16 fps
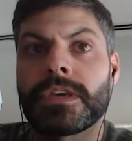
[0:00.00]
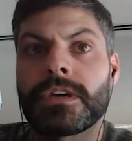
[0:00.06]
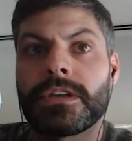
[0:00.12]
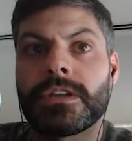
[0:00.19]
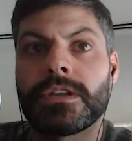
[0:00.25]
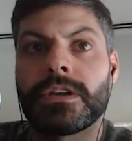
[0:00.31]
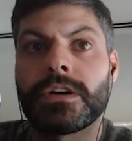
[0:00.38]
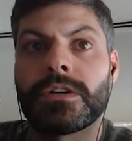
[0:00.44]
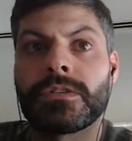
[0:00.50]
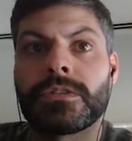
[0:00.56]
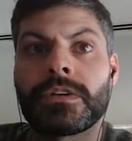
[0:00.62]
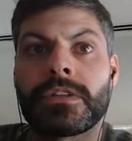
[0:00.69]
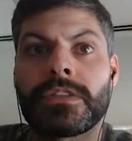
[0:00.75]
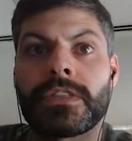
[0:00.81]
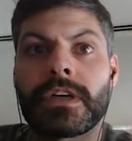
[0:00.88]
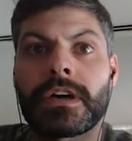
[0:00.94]
Note
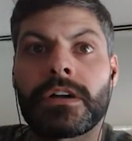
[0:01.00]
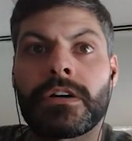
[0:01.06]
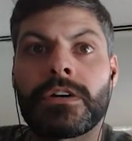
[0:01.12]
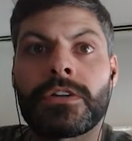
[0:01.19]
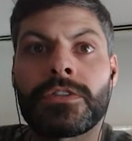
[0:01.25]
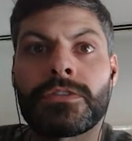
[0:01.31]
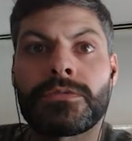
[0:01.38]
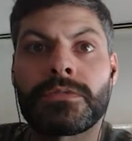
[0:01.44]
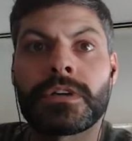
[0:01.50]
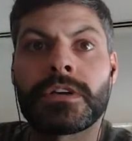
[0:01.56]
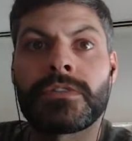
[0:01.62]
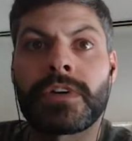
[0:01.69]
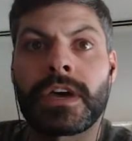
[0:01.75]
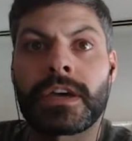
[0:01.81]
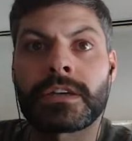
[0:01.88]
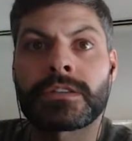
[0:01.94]
that all three of
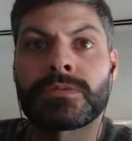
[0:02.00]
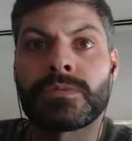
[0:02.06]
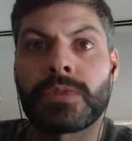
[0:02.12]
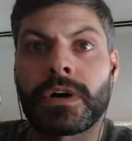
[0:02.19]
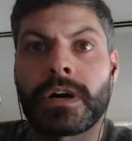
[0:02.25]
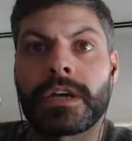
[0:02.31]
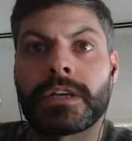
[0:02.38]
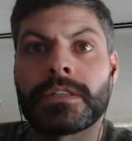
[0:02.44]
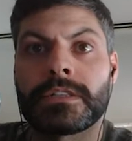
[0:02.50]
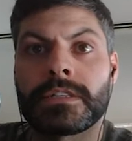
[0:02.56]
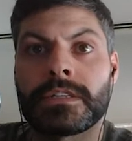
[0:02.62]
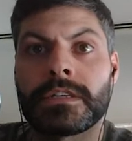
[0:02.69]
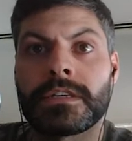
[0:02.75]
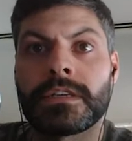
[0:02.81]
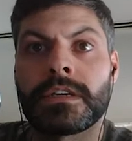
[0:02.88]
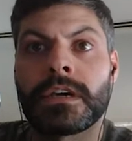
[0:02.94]
x, y, and
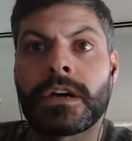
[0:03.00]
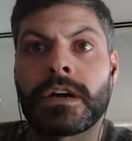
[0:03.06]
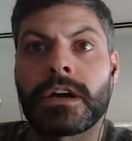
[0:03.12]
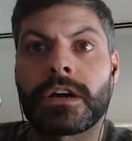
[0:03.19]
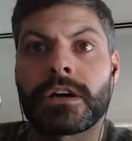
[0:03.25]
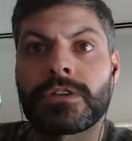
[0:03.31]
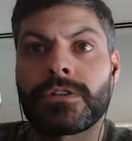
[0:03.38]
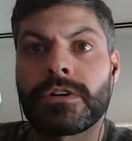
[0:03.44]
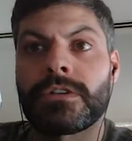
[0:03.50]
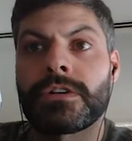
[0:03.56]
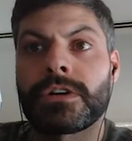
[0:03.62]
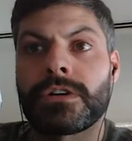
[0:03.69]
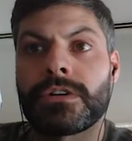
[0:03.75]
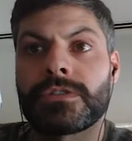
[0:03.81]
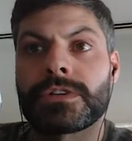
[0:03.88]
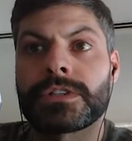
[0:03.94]
z are growing
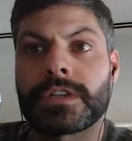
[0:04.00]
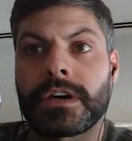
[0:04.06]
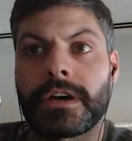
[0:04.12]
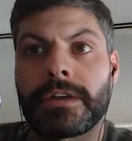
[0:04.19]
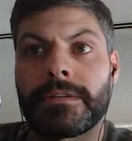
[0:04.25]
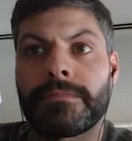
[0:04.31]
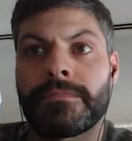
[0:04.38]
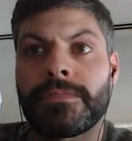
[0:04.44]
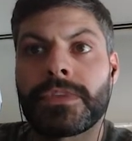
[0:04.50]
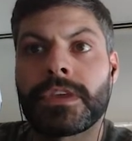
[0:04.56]
over time.